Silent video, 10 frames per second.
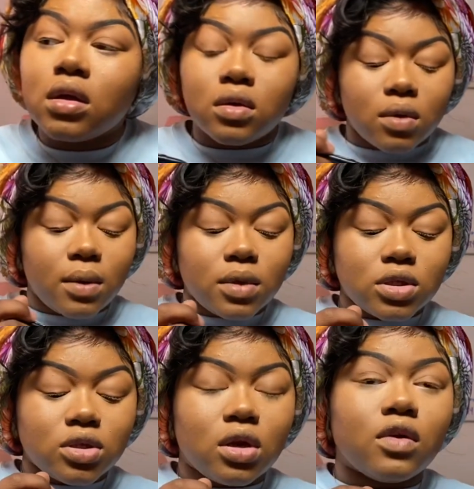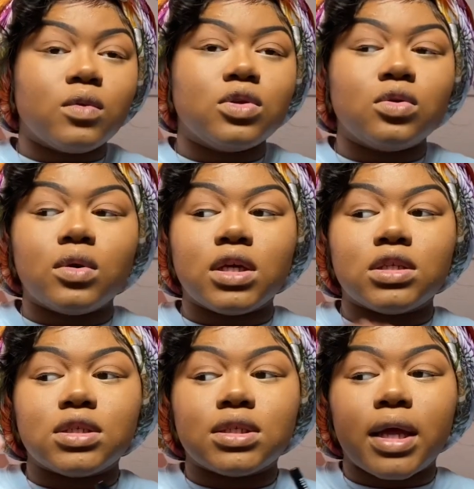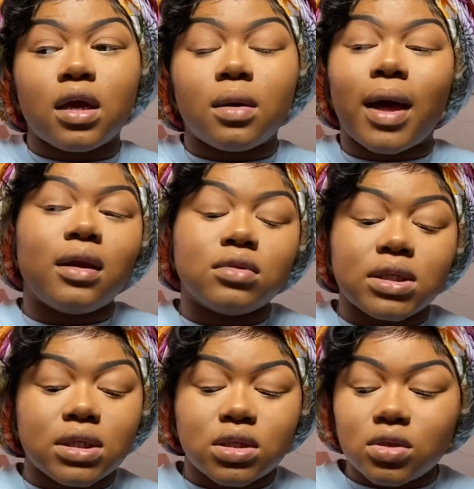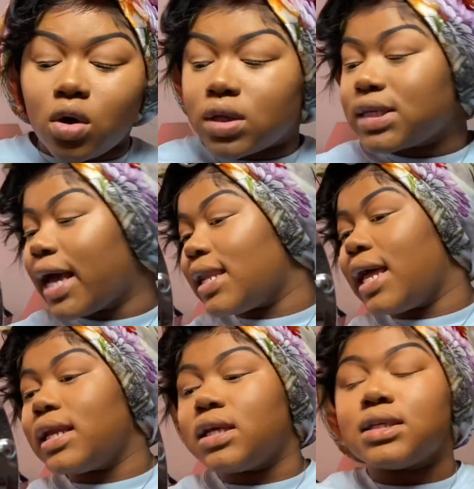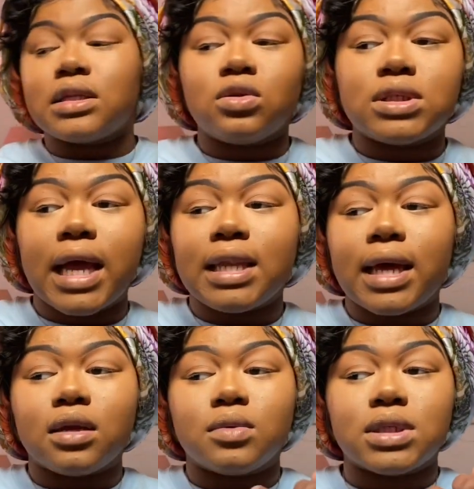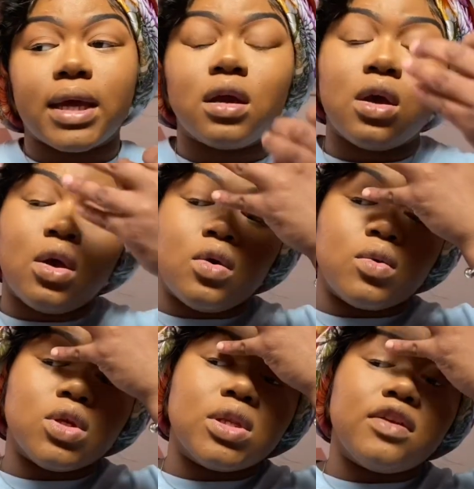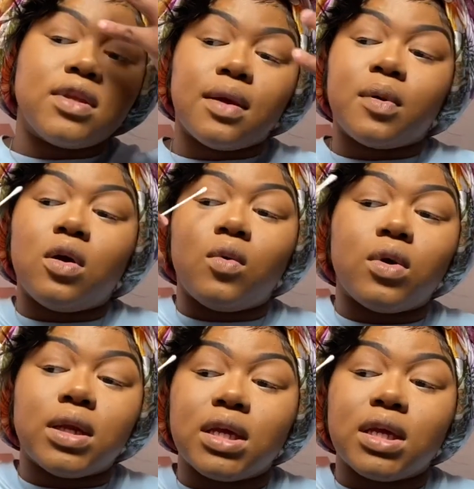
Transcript: What I'm gonna start off with doing is just like, I don't think this is called tight lining, because I thought tight lining was like when you lift it up and go on the